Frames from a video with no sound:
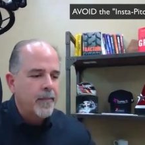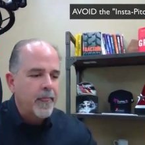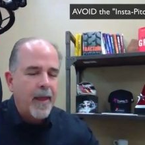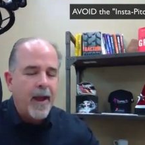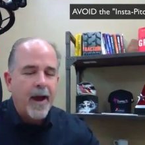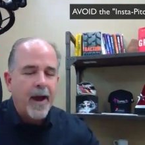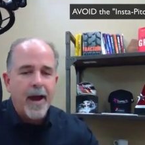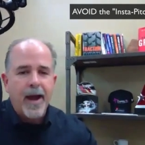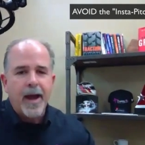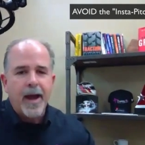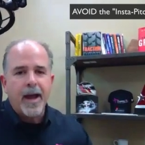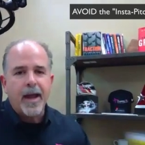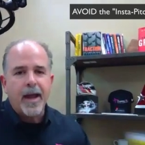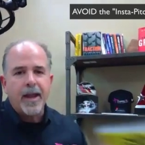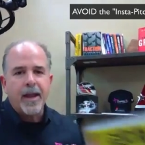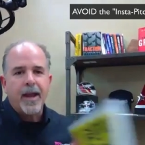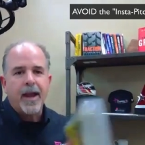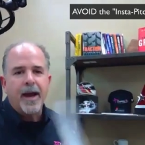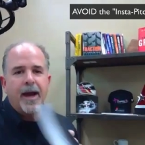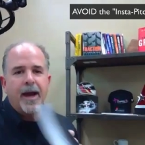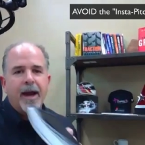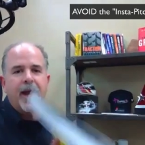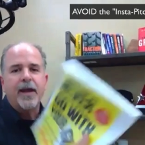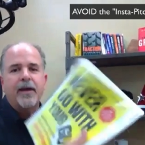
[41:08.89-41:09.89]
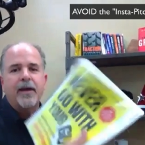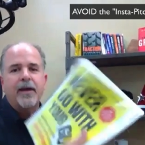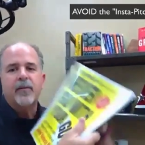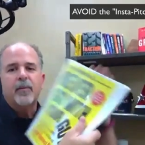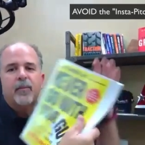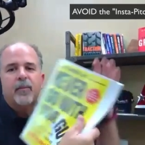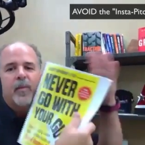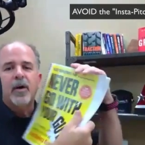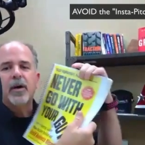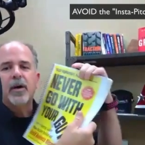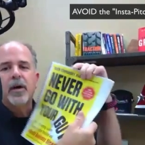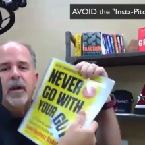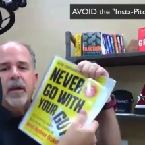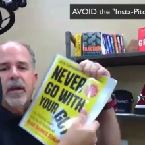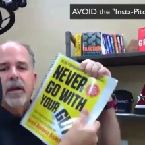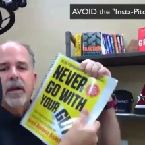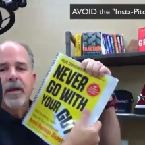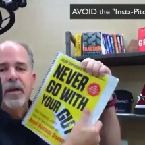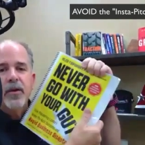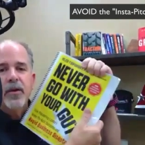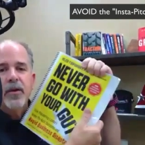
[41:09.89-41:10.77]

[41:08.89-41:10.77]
hi, I have a book, can you